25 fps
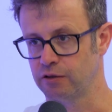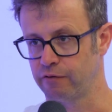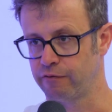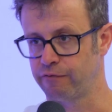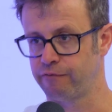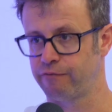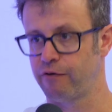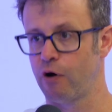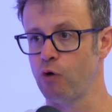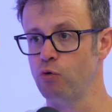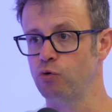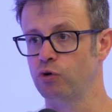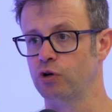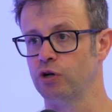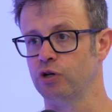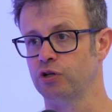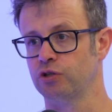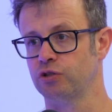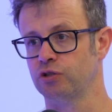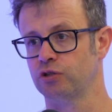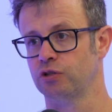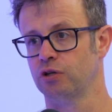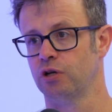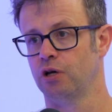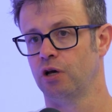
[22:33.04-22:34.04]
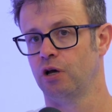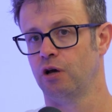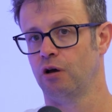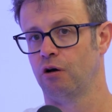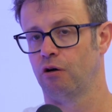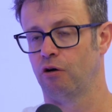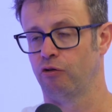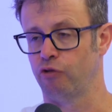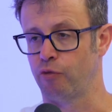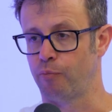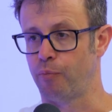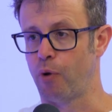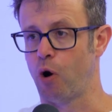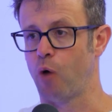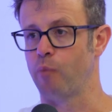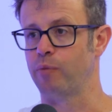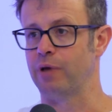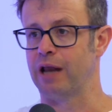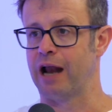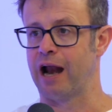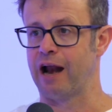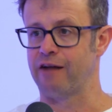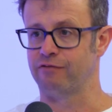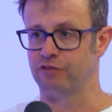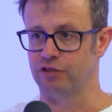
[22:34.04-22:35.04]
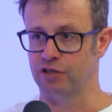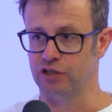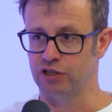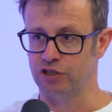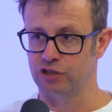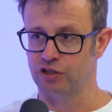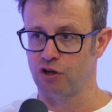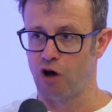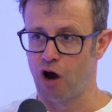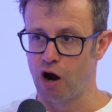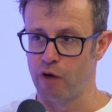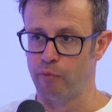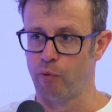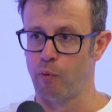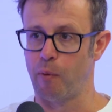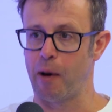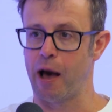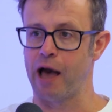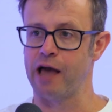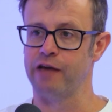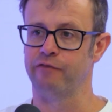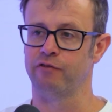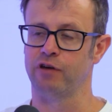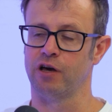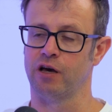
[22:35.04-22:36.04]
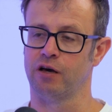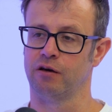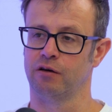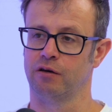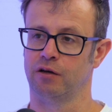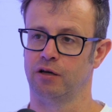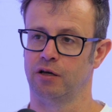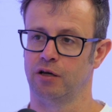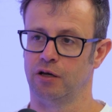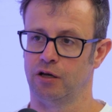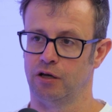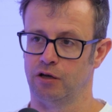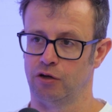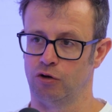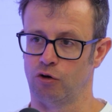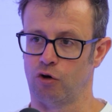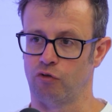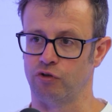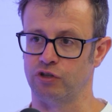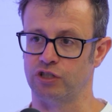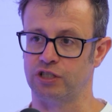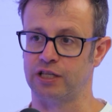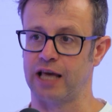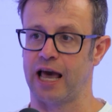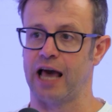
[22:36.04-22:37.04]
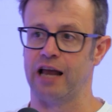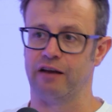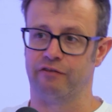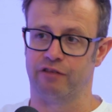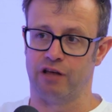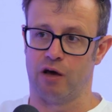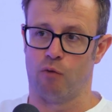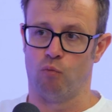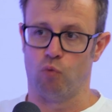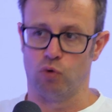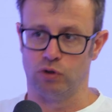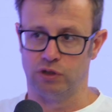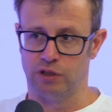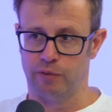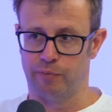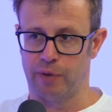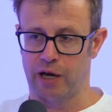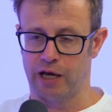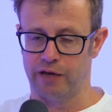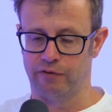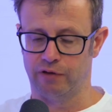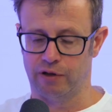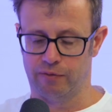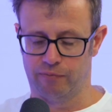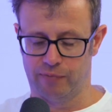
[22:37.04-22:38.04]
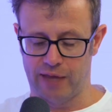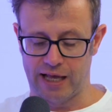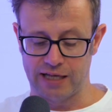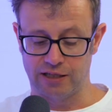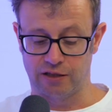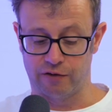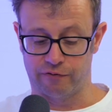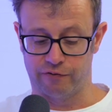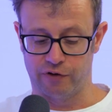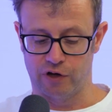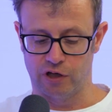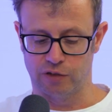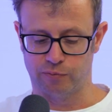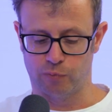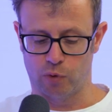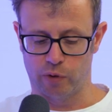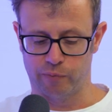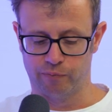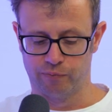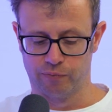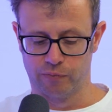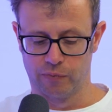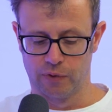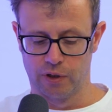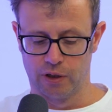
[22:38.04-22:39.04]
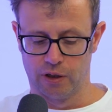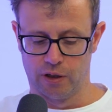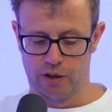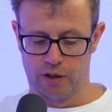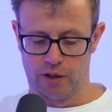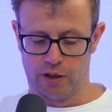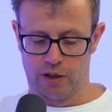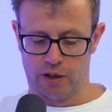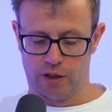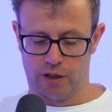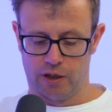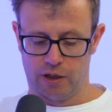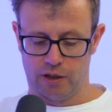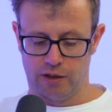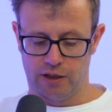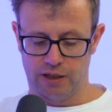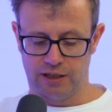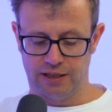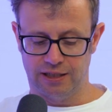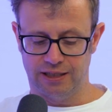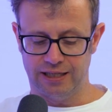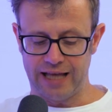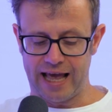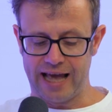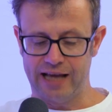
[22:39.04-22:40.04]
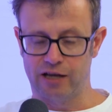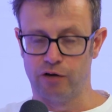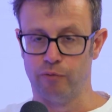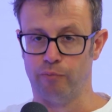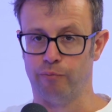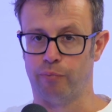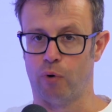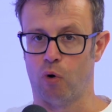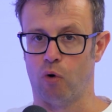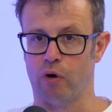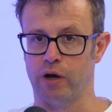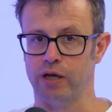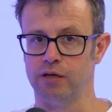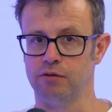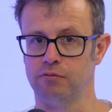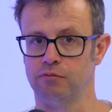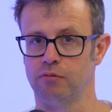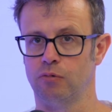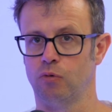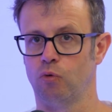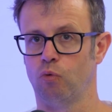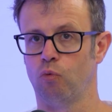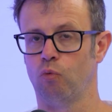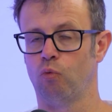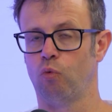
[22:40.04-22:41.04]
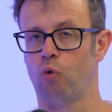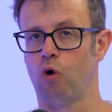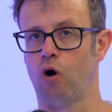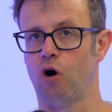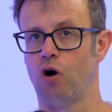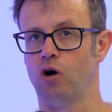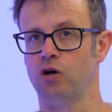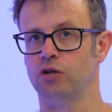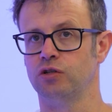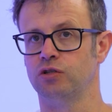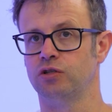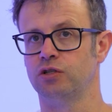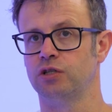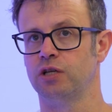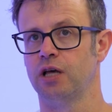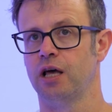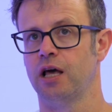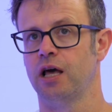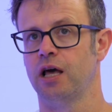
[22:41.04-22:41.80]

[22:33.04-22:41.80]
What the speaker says: focus on the popularity of the desirable behaviour, not the scale of the unwanted behaviour. That's the first point. The second point was